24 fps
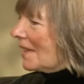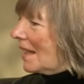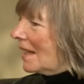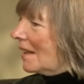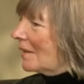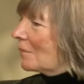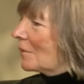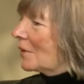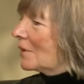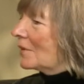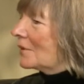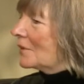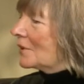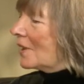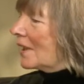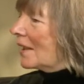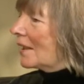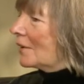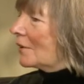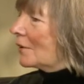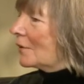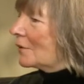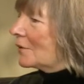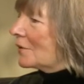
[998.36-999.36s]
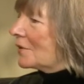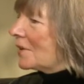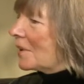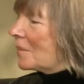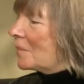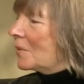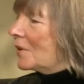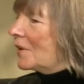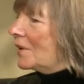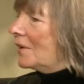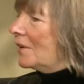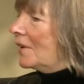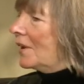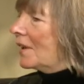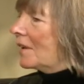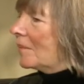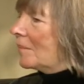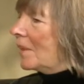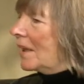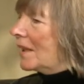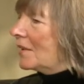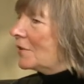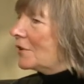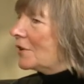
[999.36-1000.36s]
I, went, I heard someone uh,
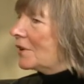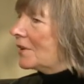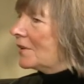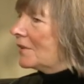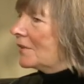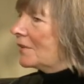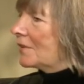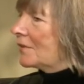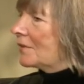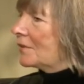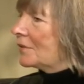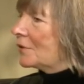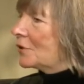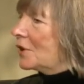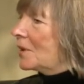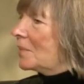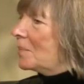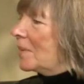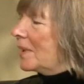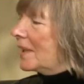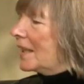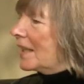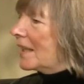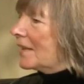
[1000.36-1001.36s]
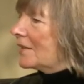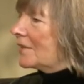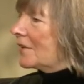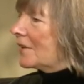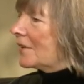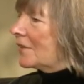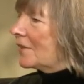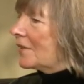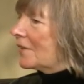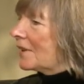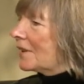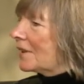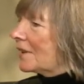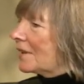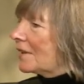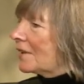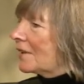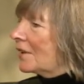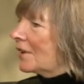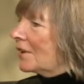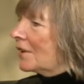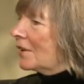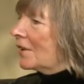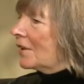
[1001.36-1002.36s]
mention GPS as a,
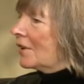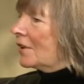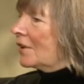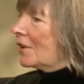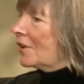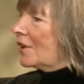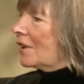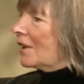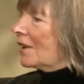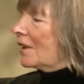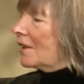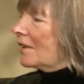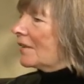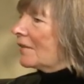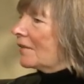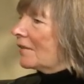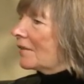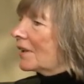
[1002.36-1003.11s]
uh,